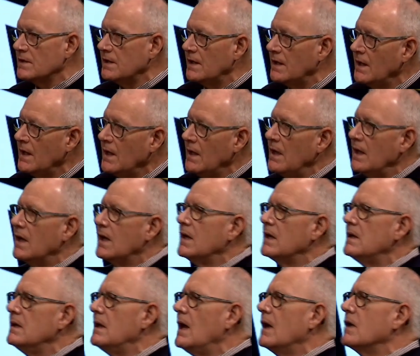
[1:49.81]
it
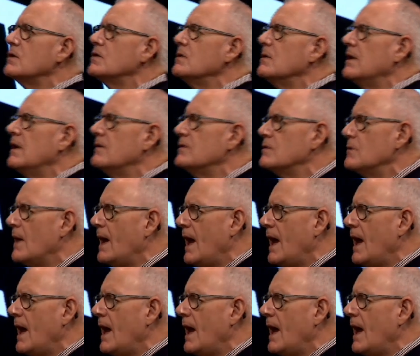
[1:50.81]
connects you, gives you